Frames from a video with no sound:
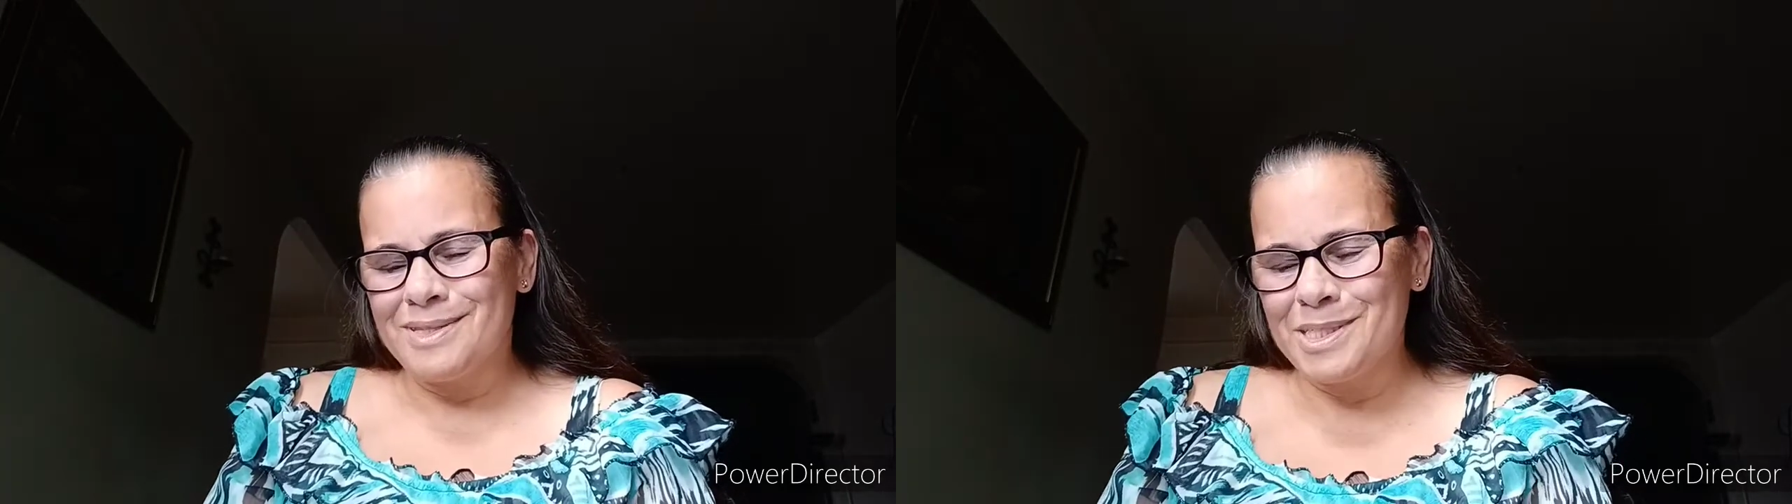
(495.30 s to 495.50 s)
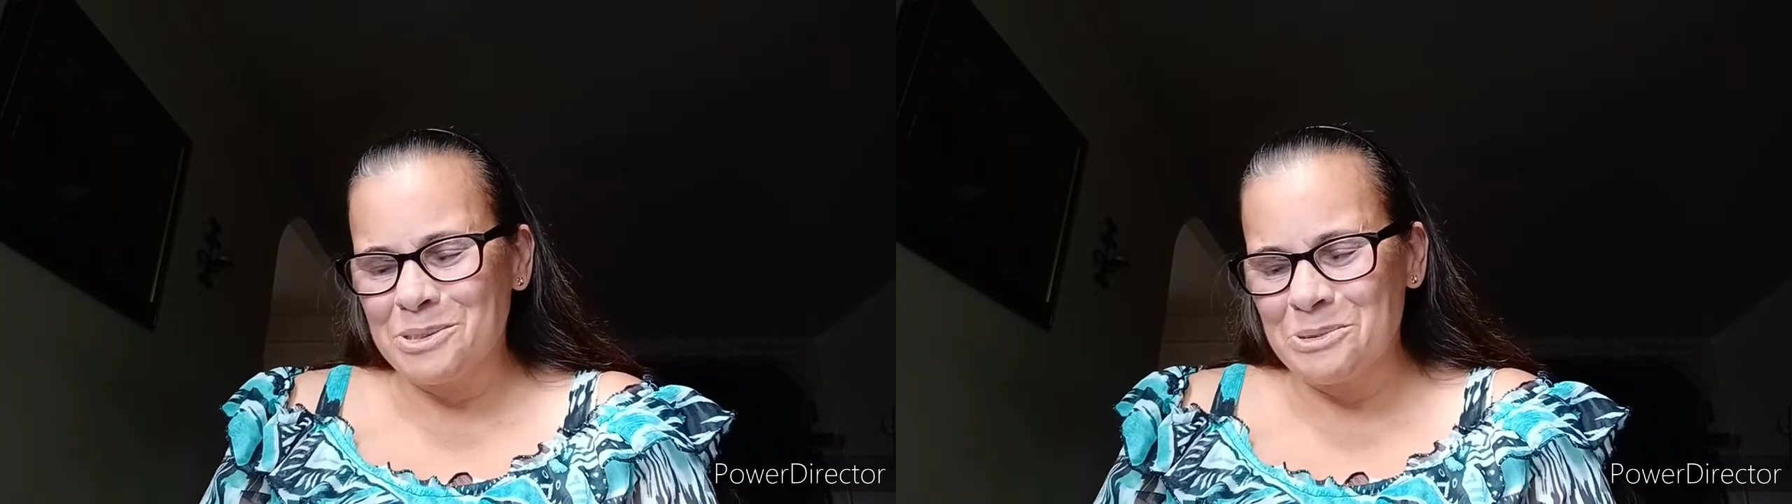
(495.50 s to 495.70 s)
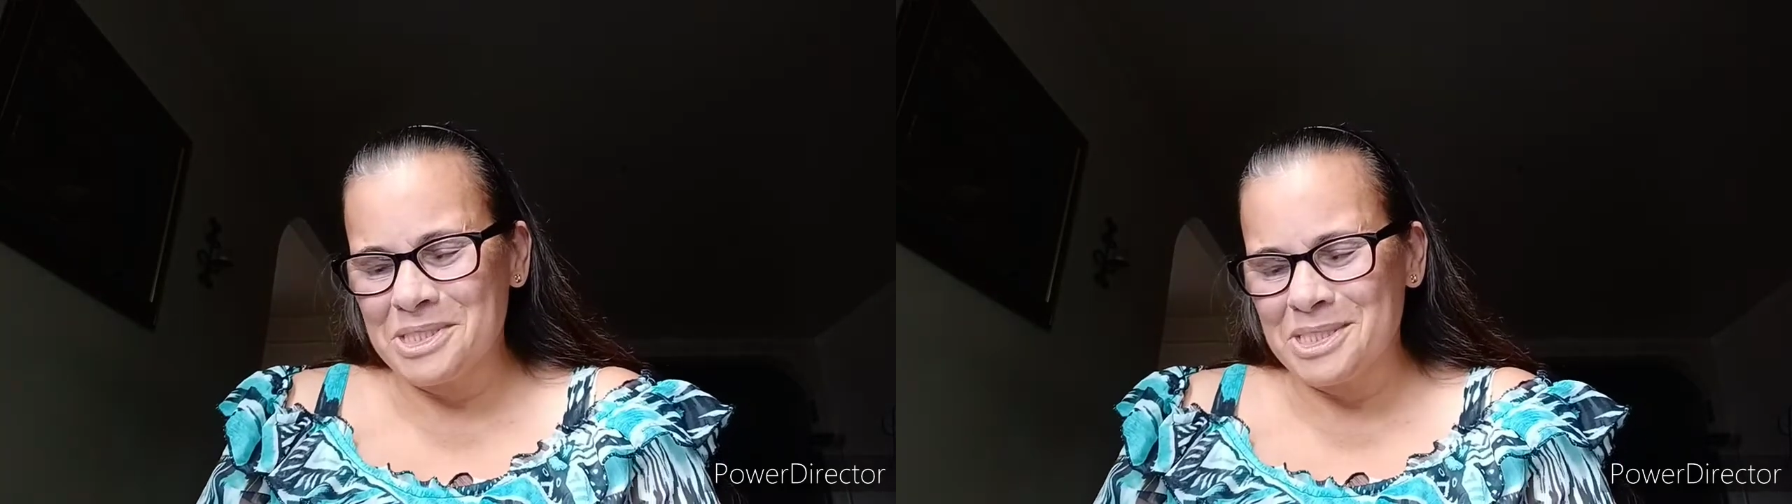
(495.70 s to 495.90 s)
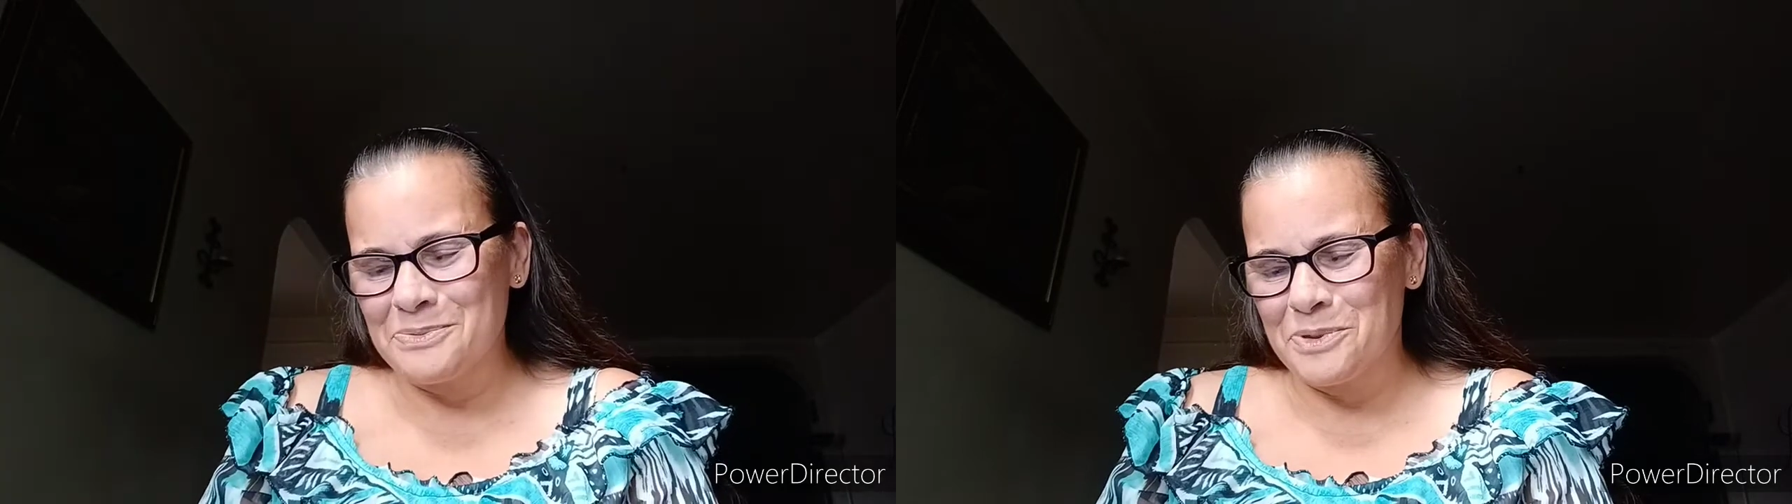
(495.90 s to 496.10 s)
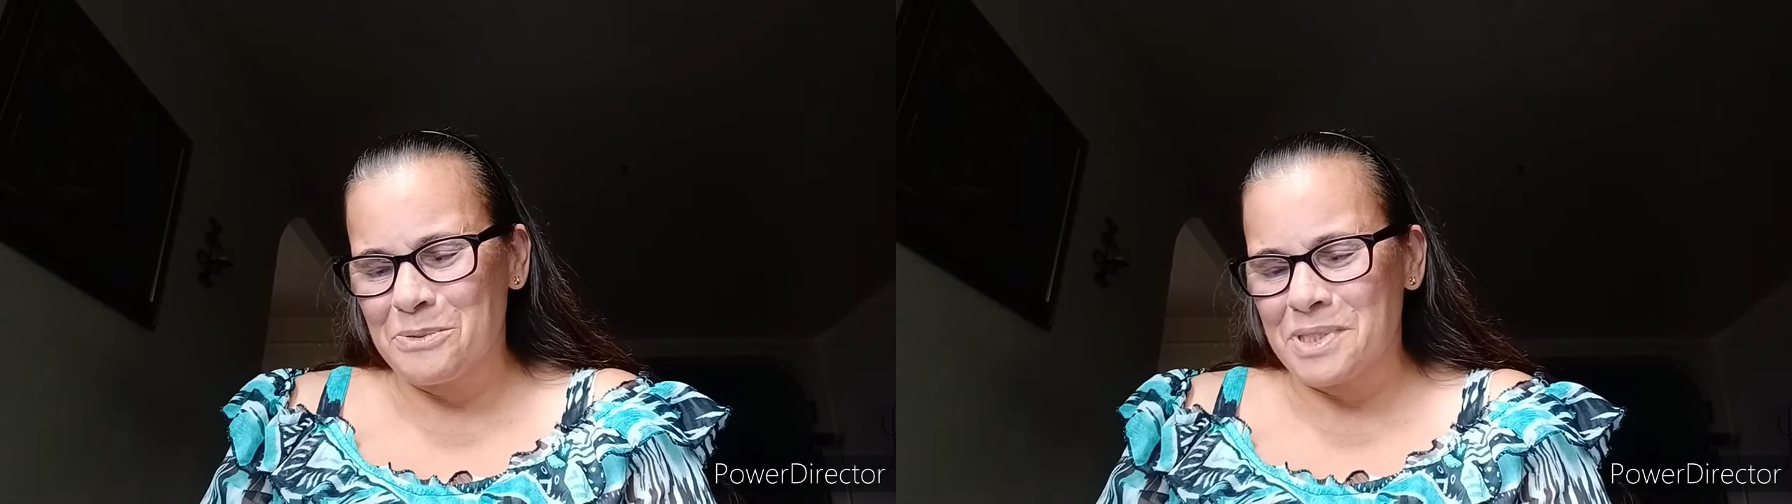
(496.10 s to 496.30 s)
This one
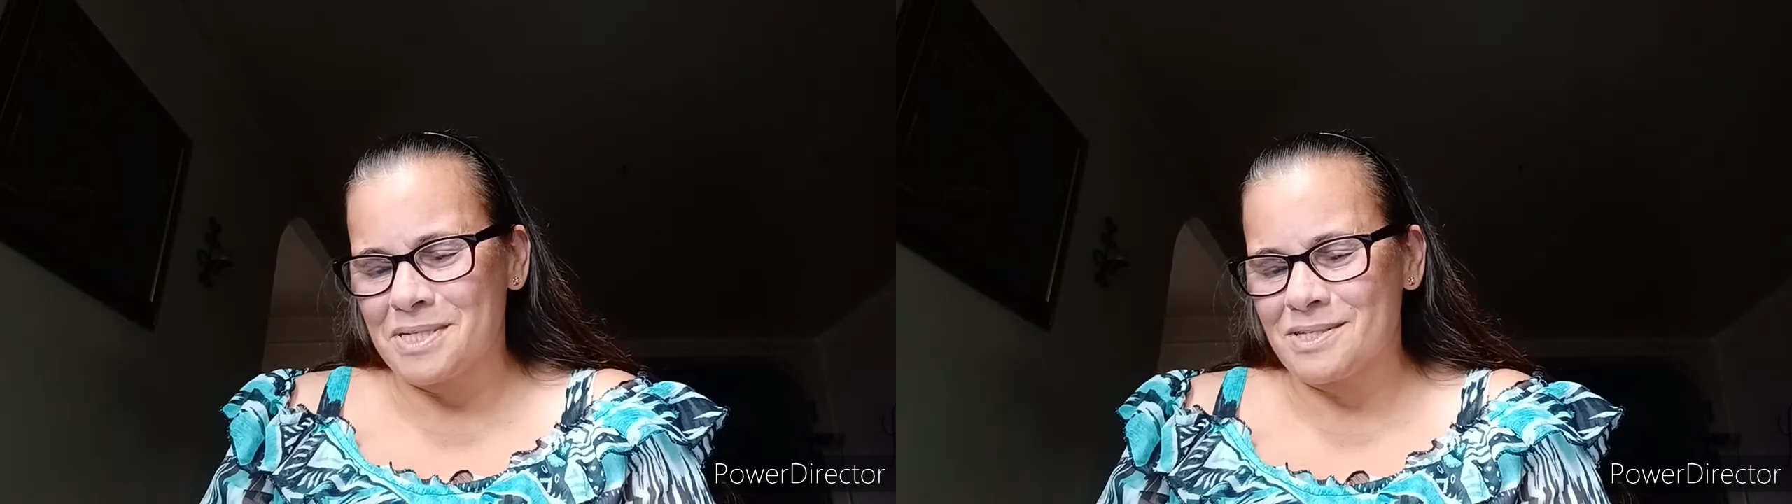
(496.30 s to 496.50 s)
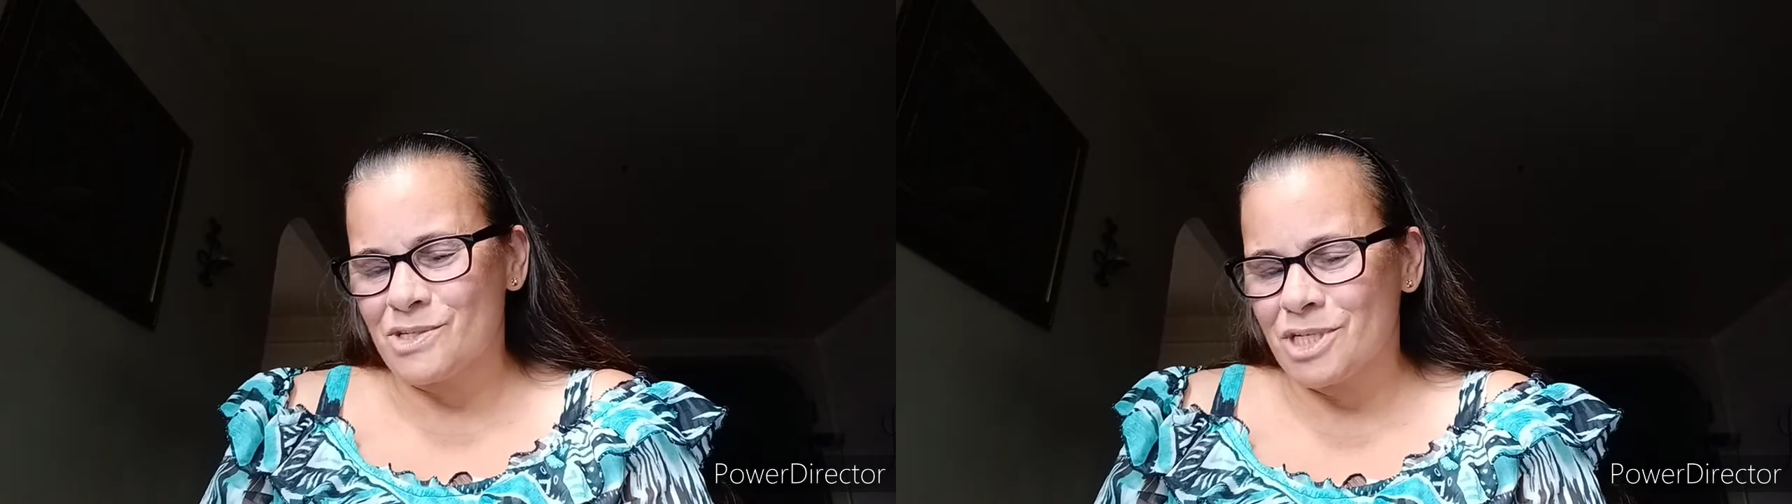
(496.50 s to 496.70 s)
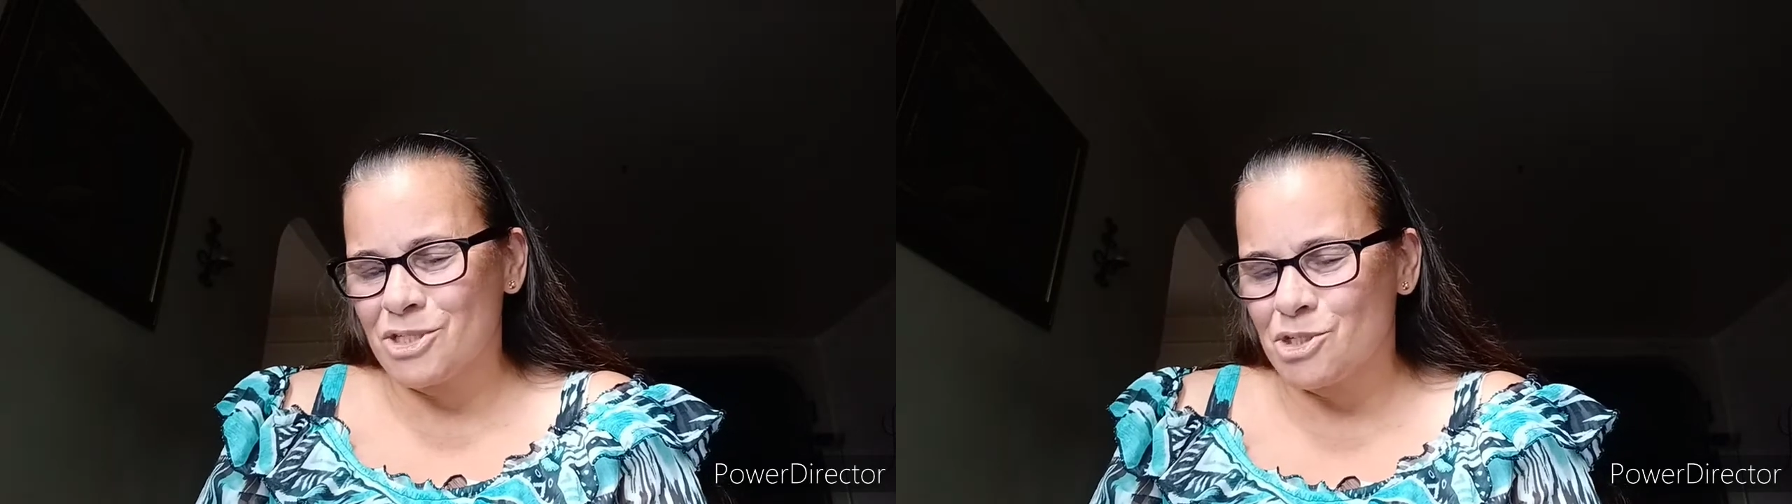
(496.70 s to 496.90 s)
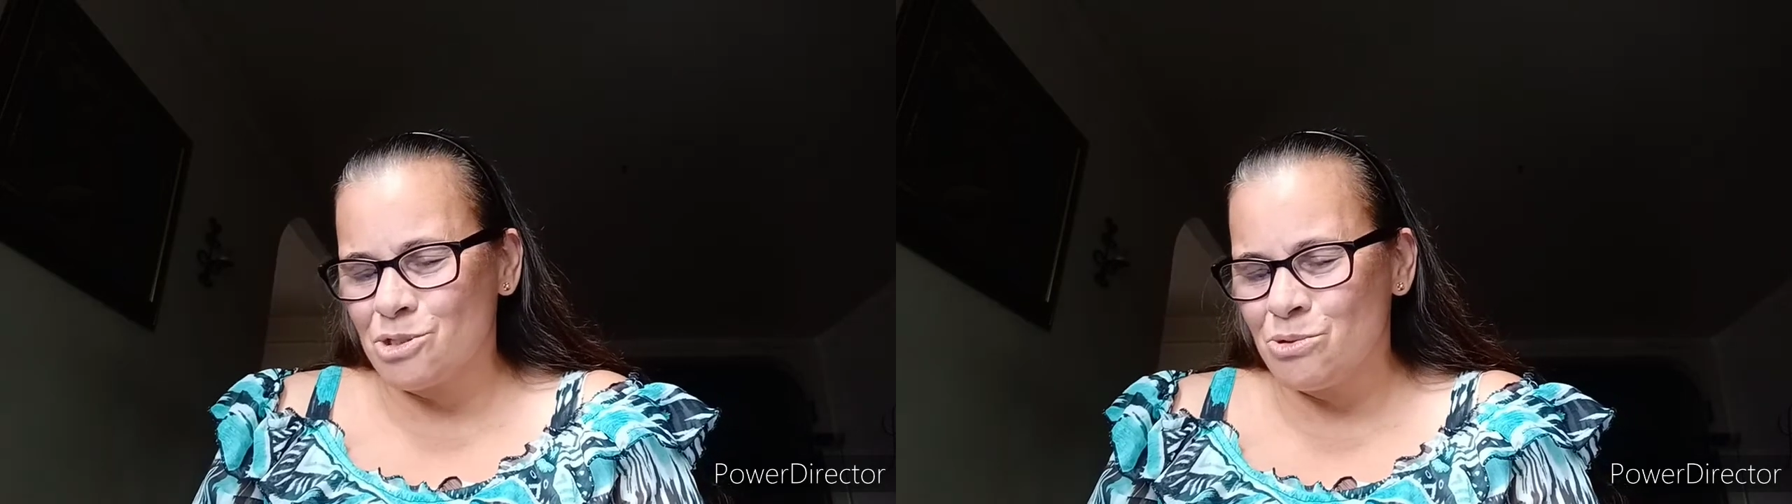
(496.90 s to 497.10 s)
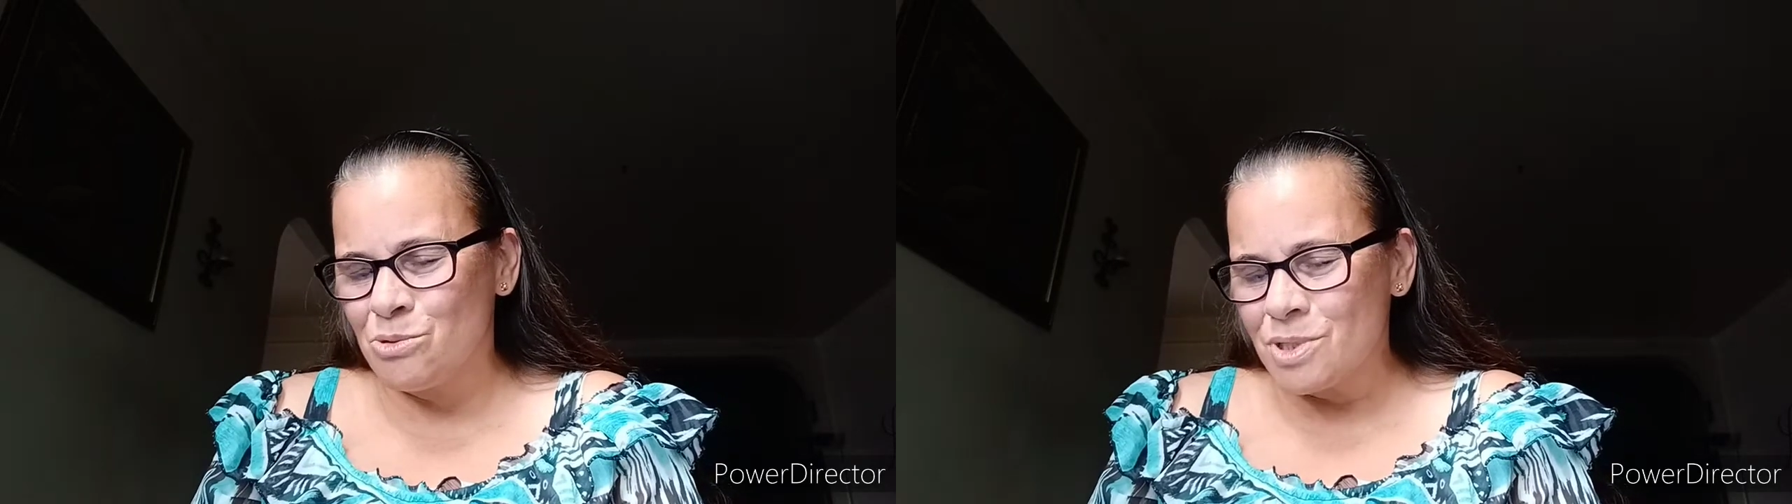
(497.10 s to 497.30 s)
is for when it's just
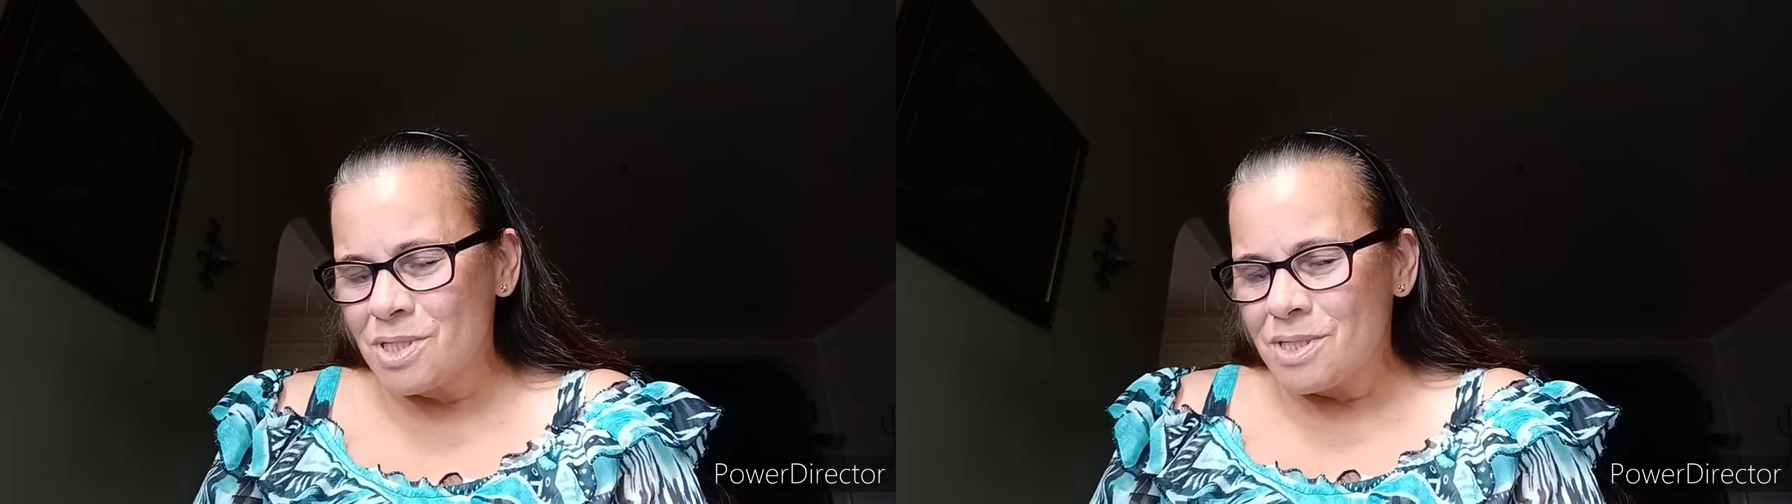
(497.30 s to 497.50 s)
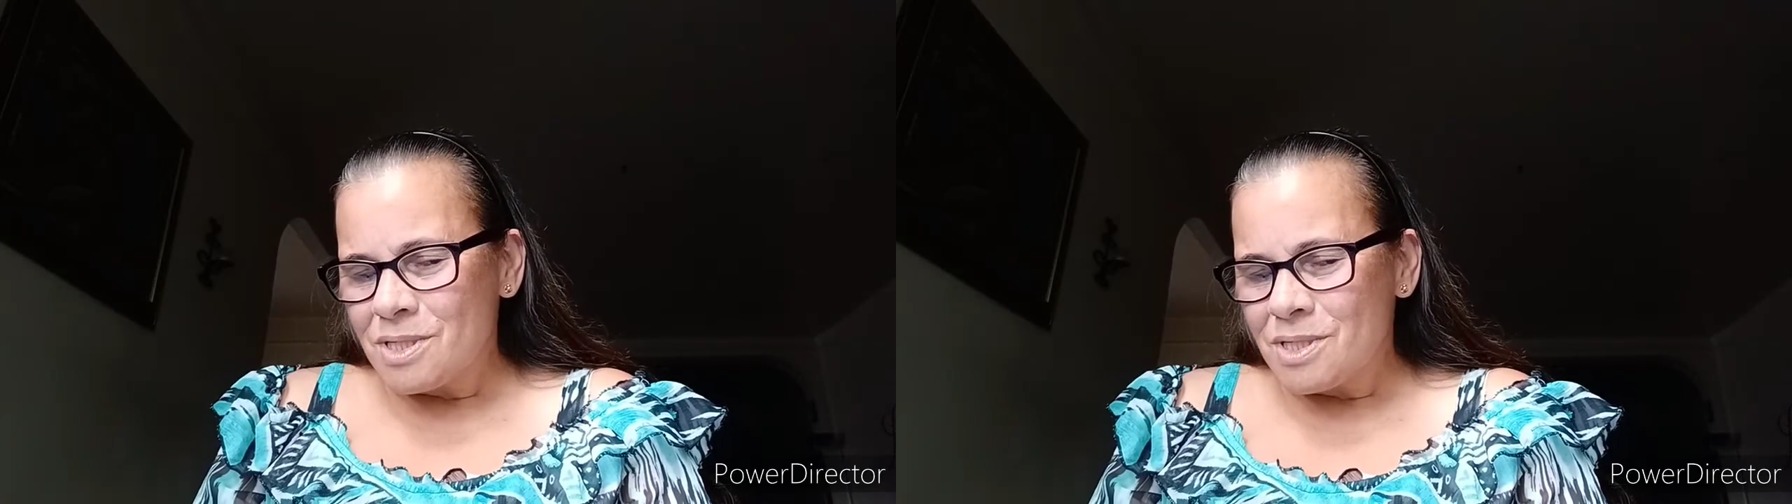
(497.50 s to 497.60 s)
you